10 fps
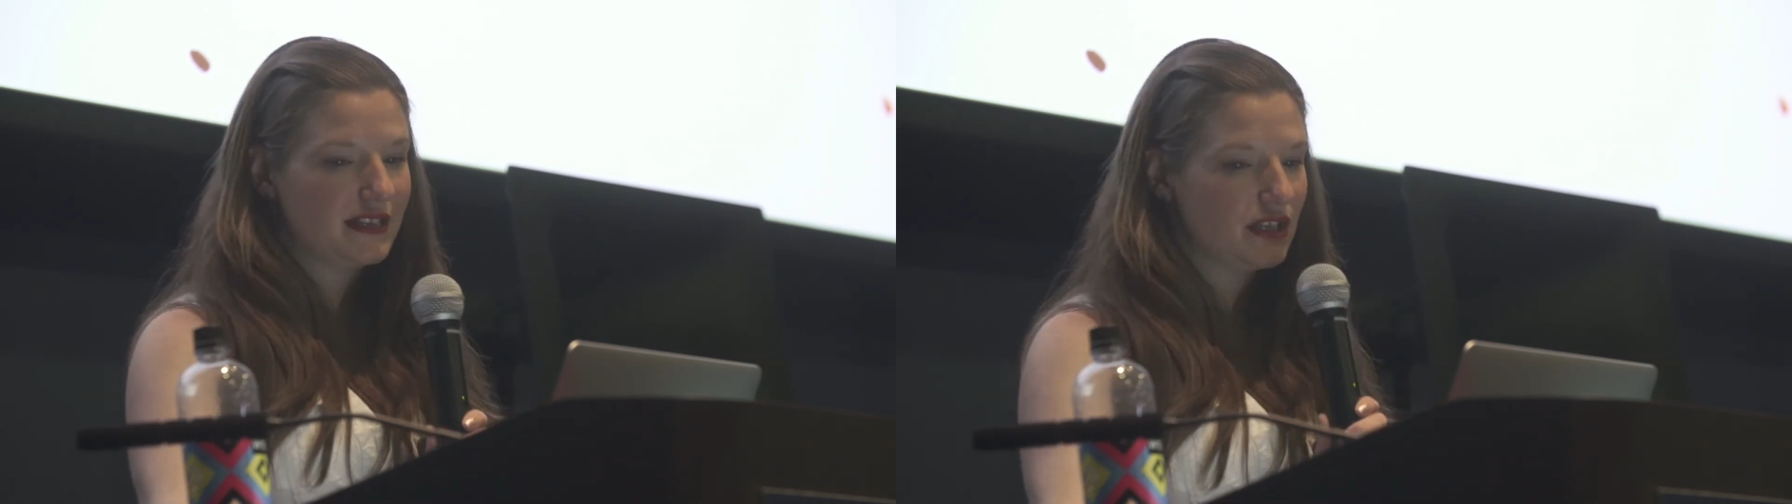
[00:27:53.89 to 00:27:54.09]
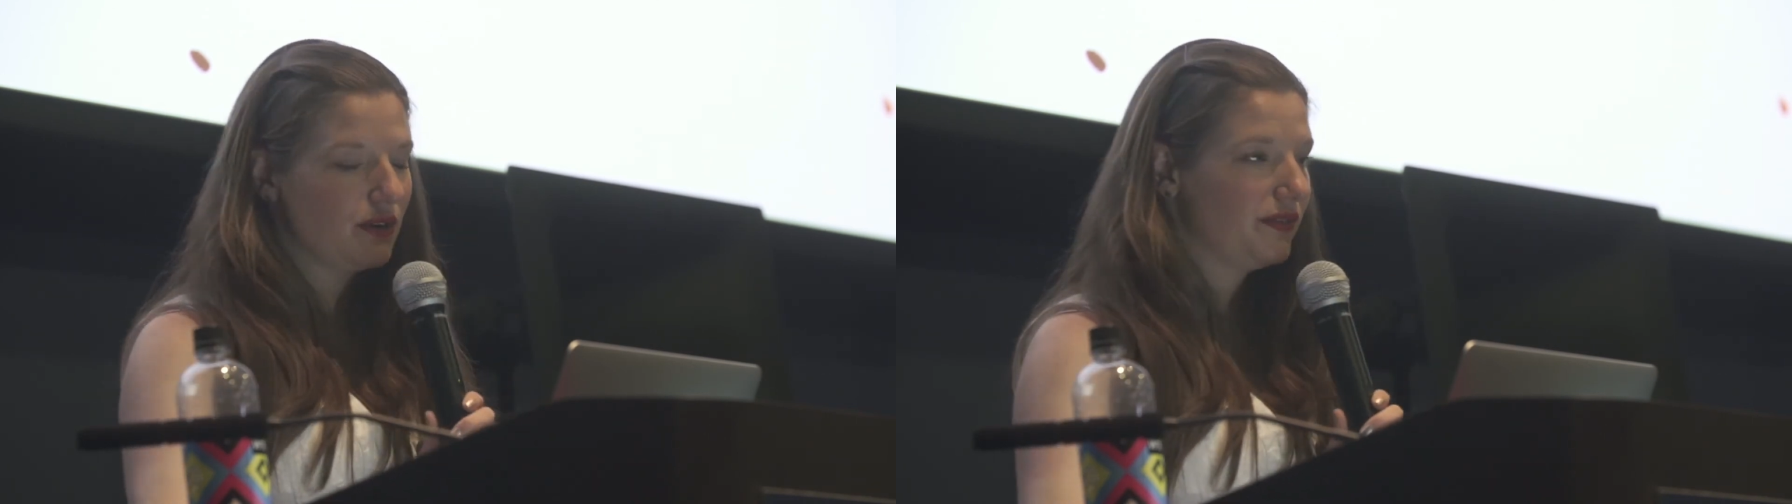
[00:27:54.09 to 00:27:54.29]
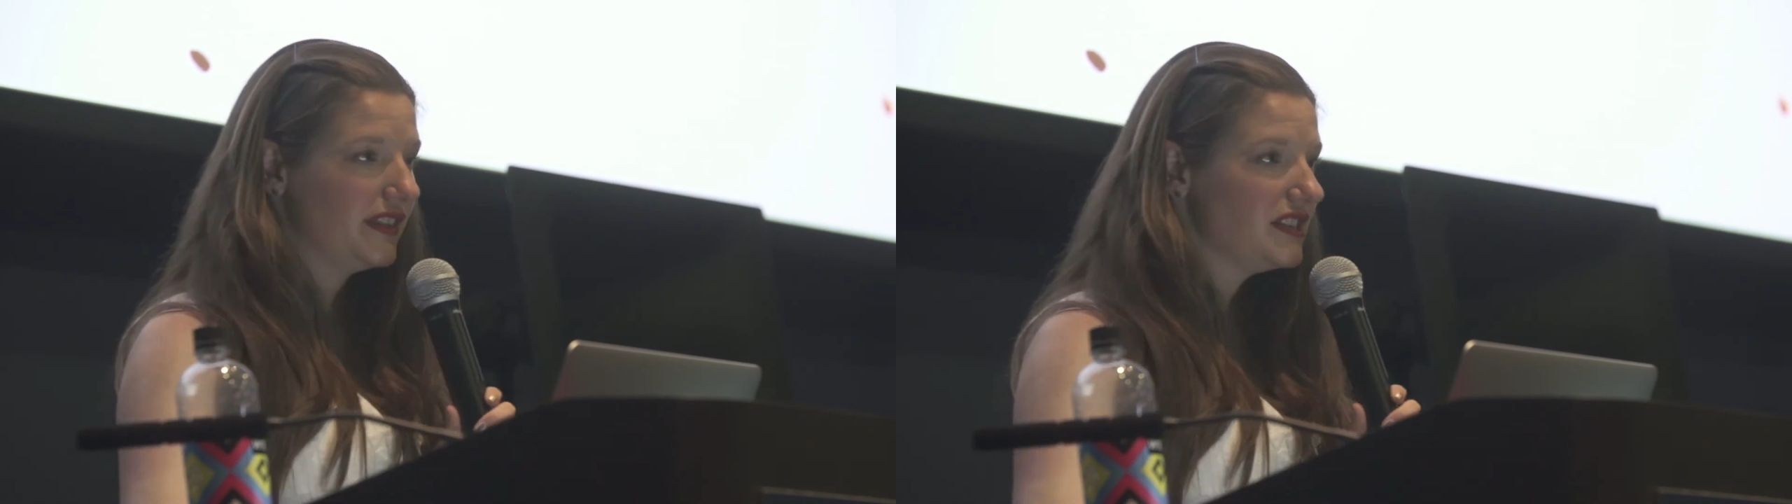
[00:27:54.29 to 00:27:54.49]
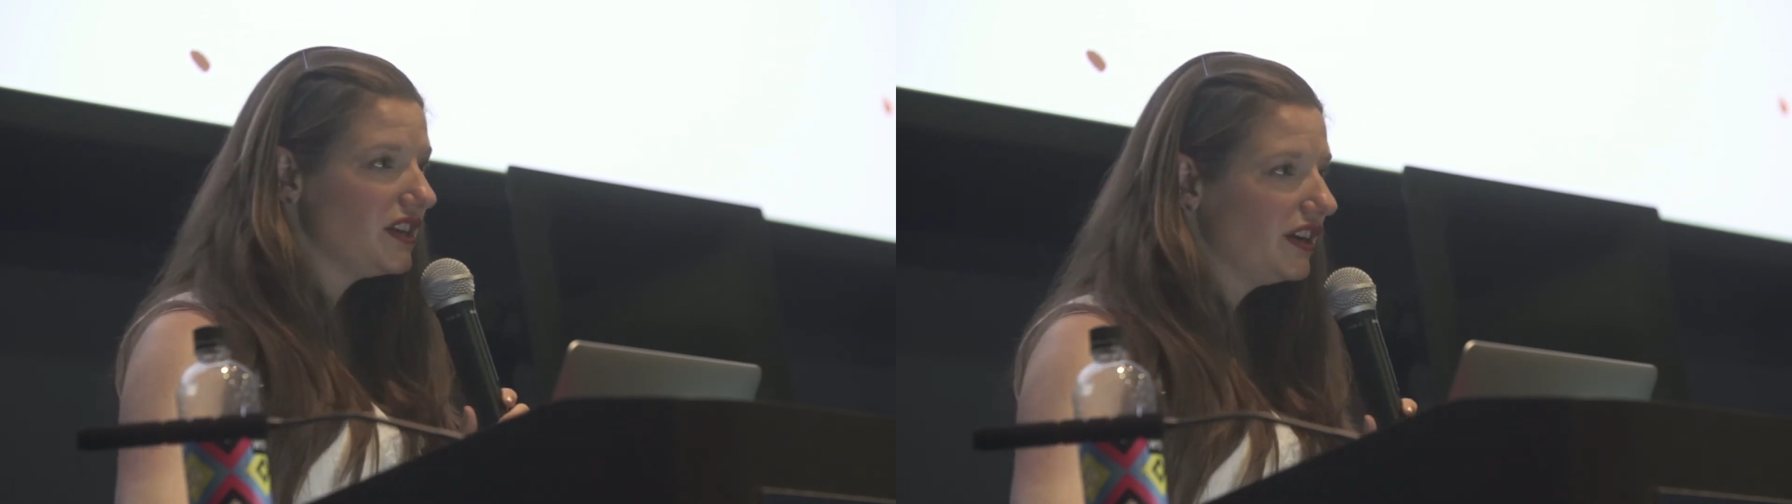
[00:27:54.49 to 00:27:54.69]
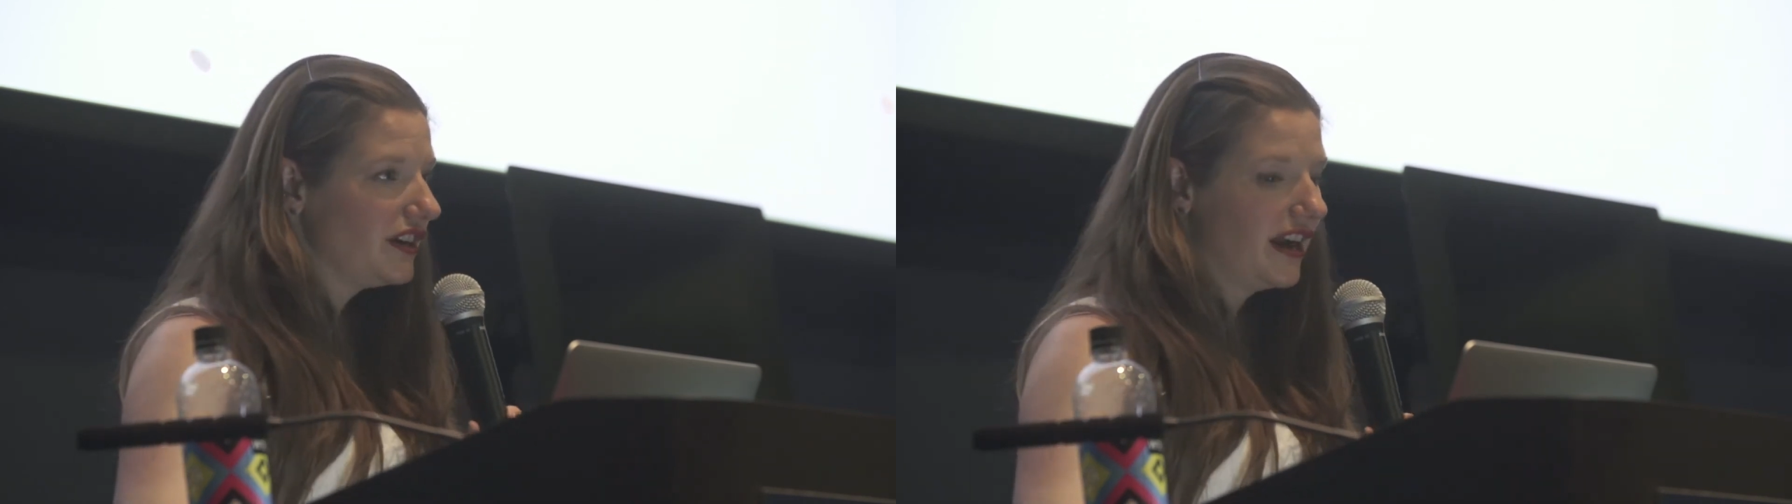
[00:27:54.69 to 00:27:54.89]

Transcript: so these aren't